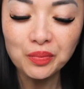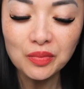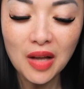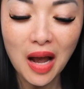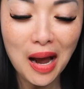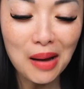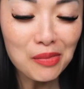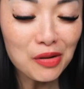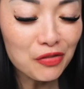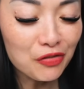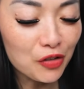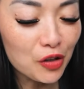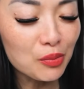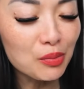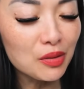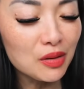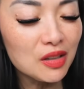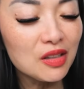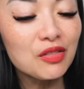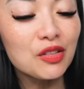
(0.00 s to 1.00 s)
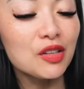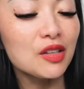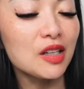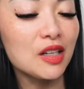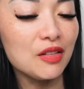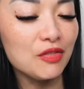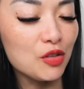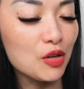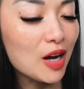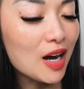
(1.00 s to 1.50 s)
I'm a firm believer that
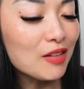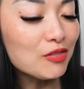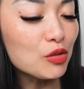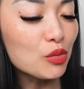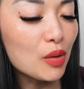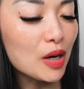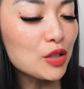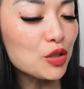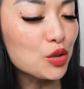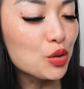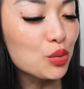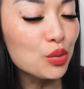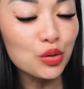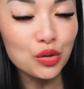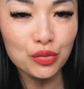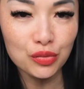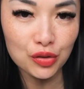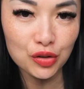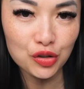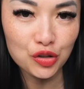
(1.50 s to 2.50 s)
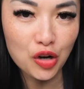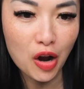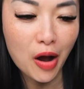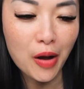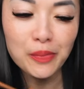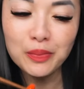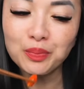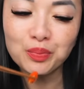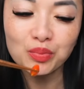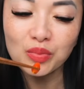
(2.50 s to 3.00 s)
if you have the right tools for the
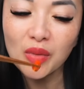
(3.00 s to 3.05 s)
job,